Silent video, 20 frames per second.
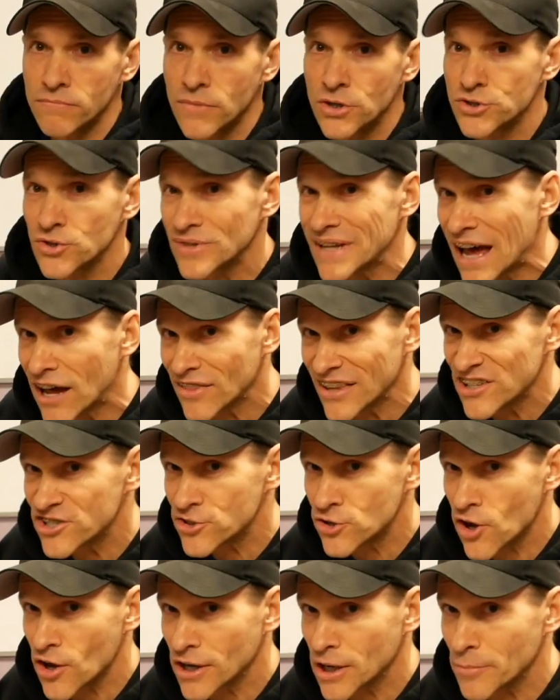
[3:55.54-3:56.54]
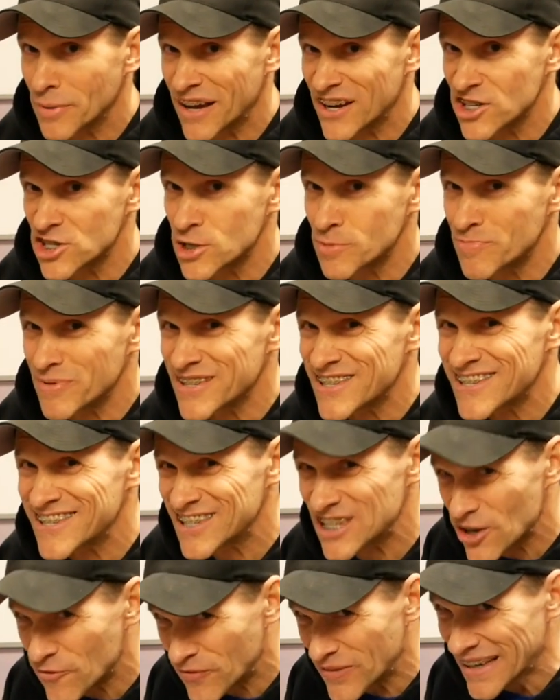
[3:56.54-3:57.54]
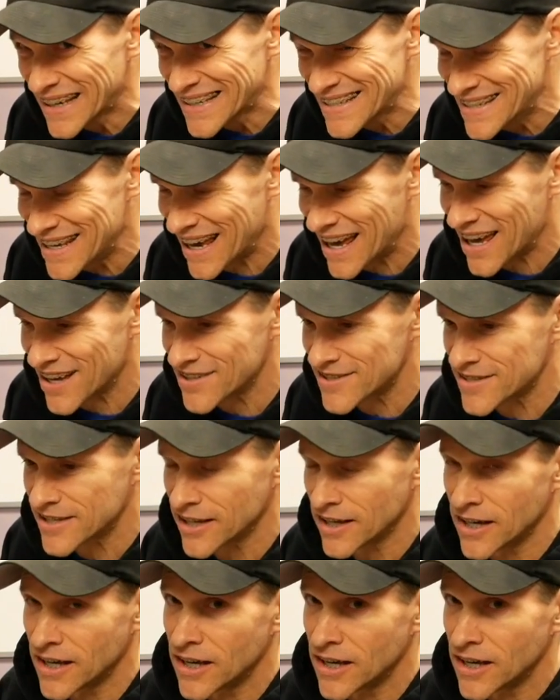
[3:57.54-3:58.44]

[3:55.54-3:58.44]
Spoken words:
So now let's talk about a specific test